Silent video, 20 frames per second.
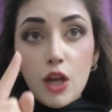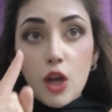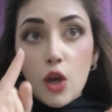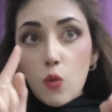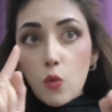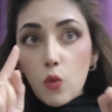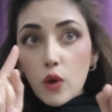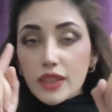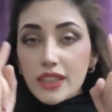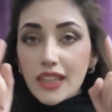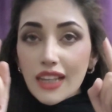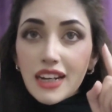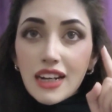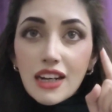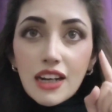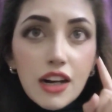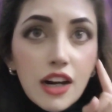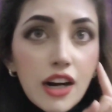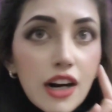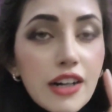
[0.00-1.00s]
What the
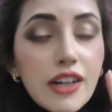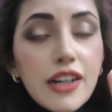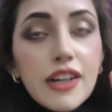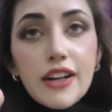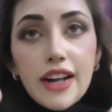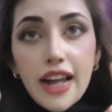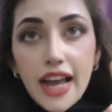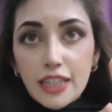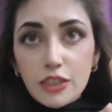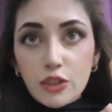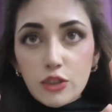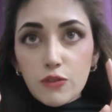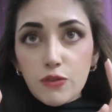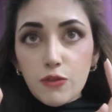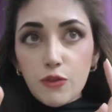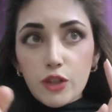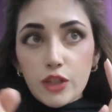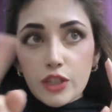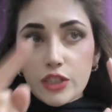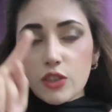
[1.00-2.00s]
learner has to
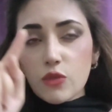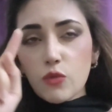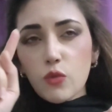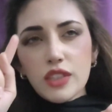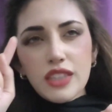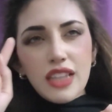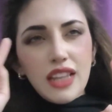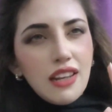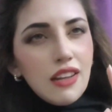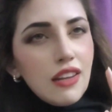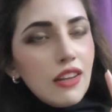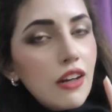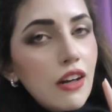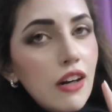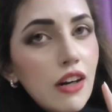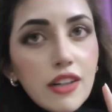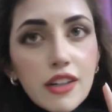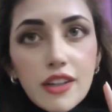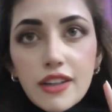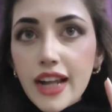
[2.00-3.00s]
focus on, what the
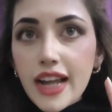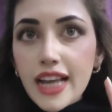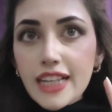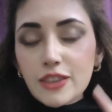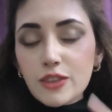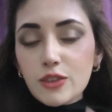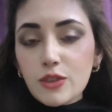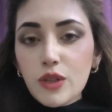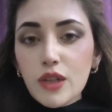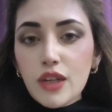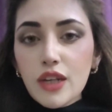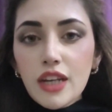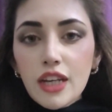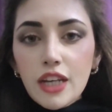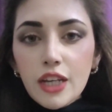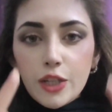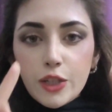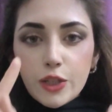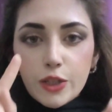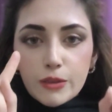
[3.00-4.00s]
learner has to
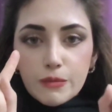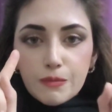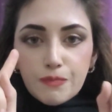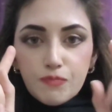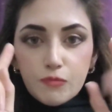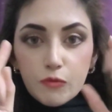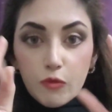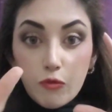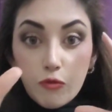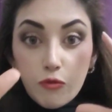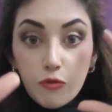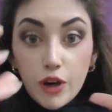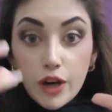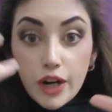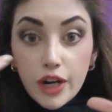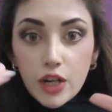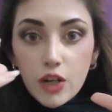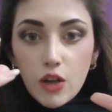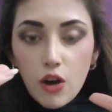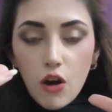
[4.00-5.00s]

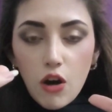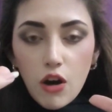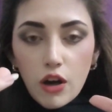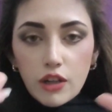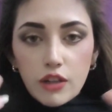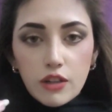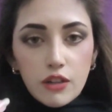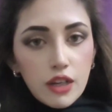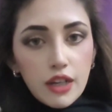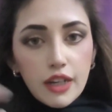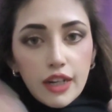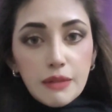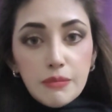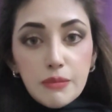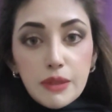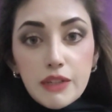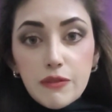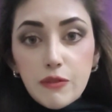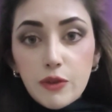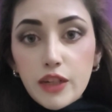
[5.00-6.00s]
work on. Let
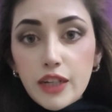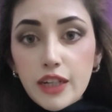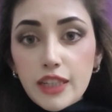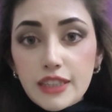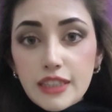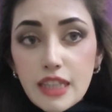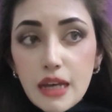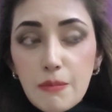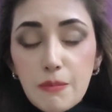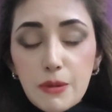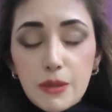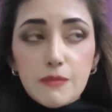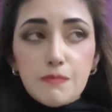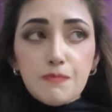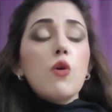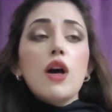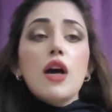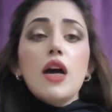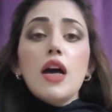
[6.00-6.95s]
me give you an example.